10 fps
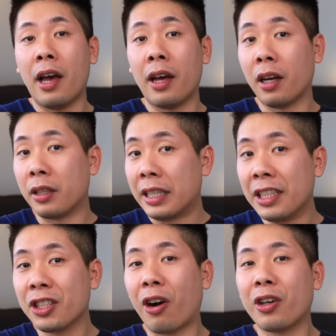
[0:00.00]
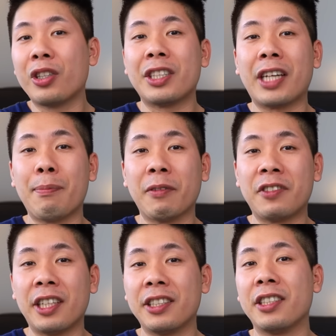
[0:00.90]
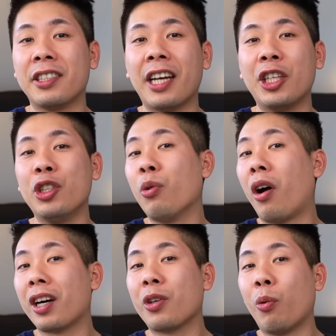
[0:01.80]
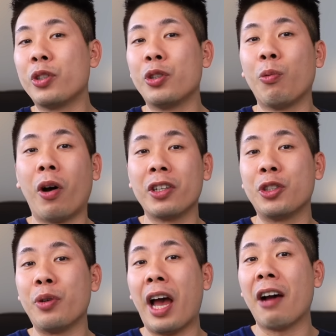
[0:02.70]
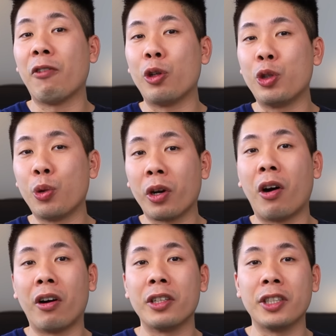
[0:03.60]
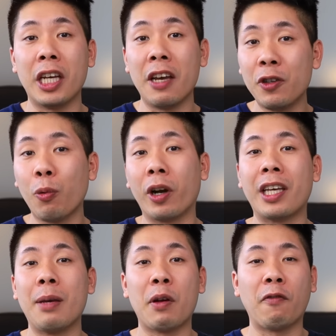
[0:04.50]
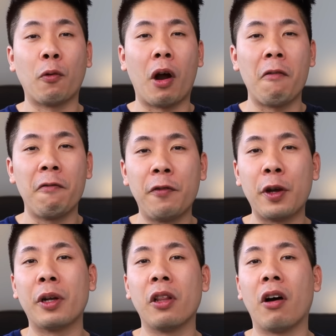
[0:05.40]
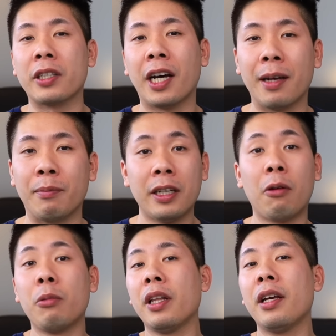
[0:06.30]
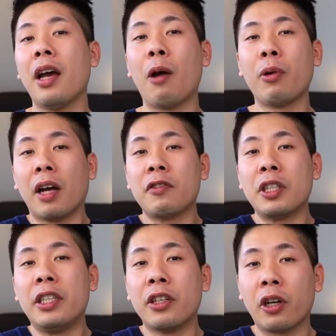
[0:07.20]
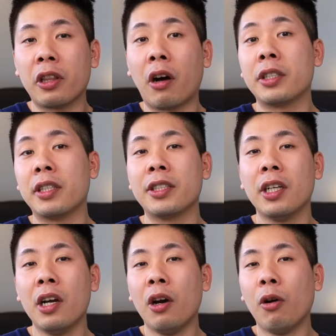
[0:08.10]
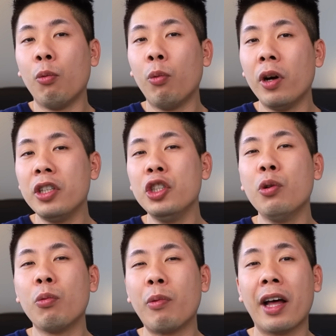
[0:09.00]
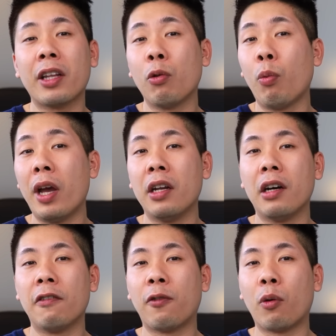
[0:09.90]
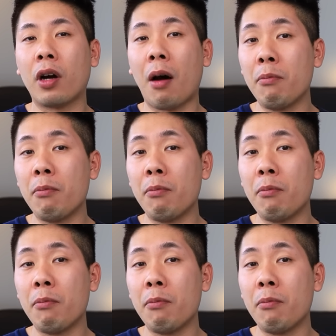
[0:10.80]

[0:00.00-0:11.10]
and these are the type of sensors that you are going to want to have on your cars if you want to keep it for a very long time. Now really, I would love to hear your thoughts on this. Would you rather wait for a